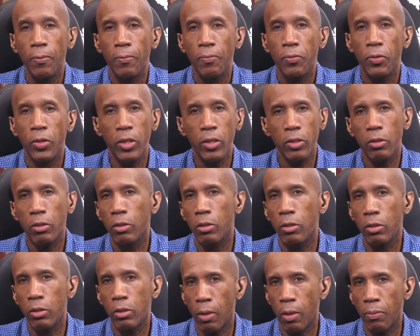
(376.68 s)
This
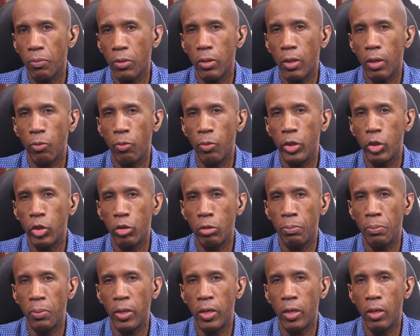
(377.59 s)
is something that we
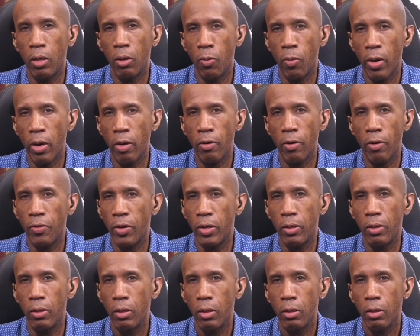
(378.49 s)
should be aware of,
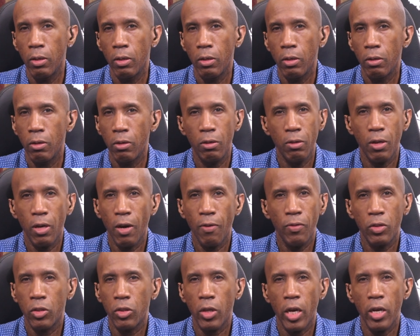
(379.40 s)
and
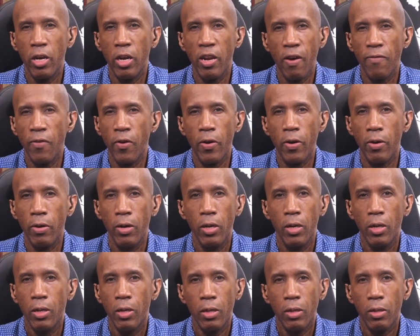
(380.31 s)
never say never
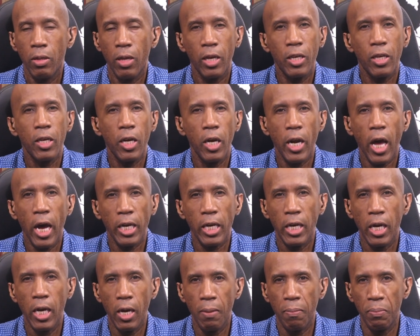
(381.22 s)
that it cannot
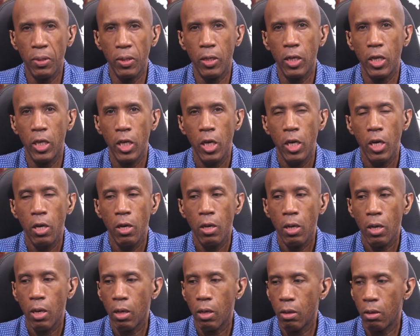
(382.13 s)
happen.
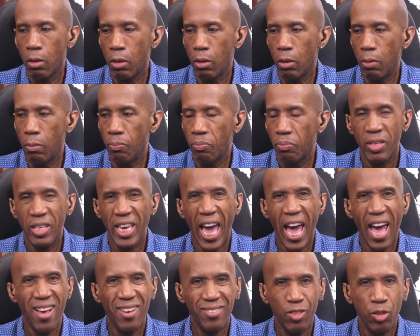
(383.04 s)

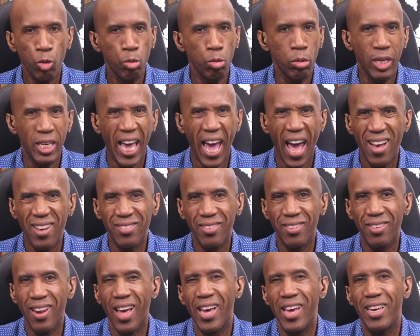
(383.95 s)
Gas through
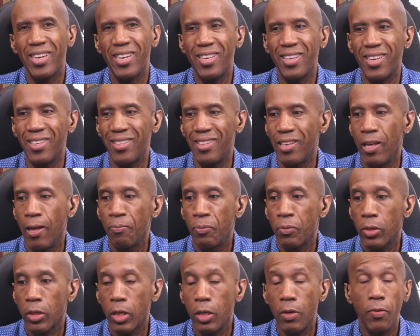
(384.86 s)
gaslighting and
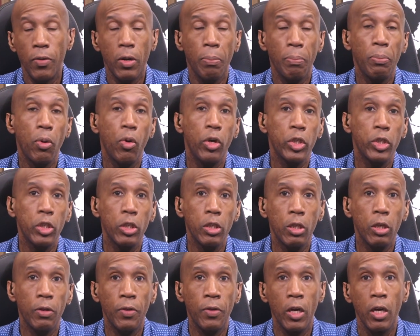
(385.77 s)
even a
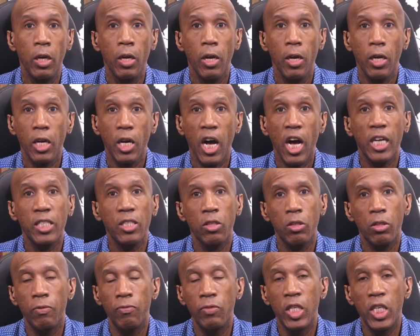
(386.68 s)
portion of a
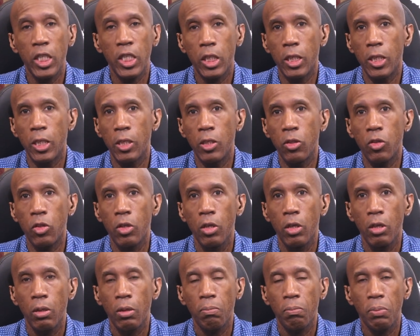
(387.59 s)
cognitive dissonance,
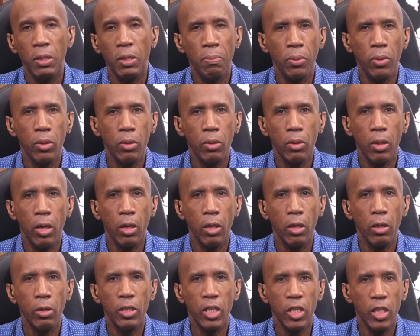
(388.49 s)
people
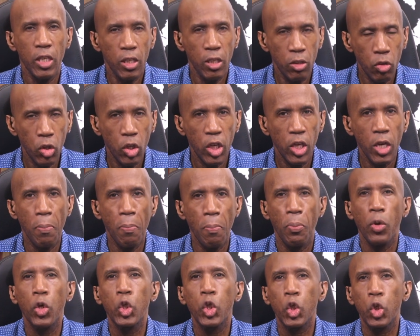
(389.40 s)
are easily
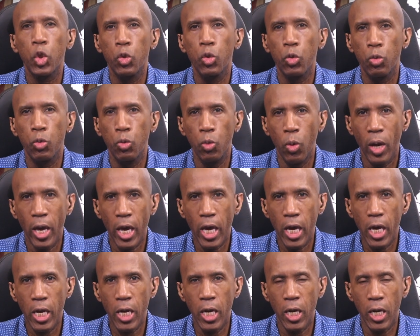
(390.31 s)

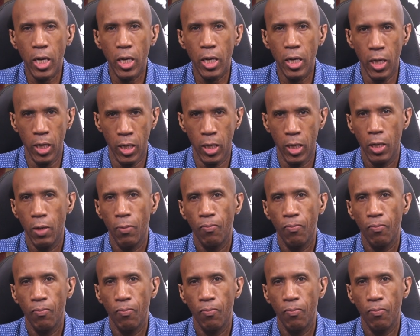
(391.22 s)
persuaded.